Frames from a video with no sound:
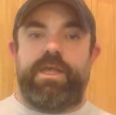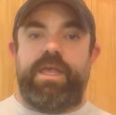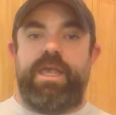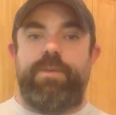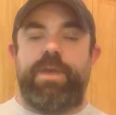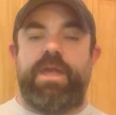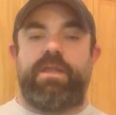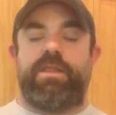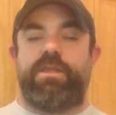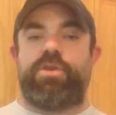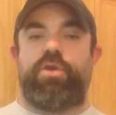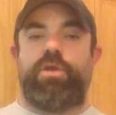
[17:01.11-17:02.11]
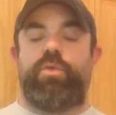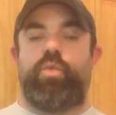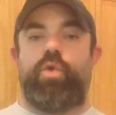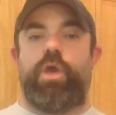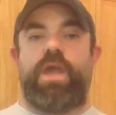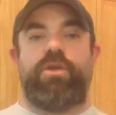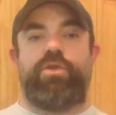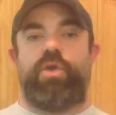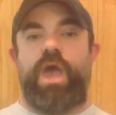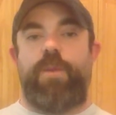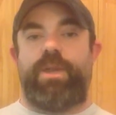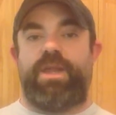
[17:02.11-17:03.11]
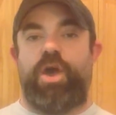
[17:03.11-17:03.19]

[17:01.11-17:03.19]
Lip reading: He-Man and the Eternity War. I don't know how many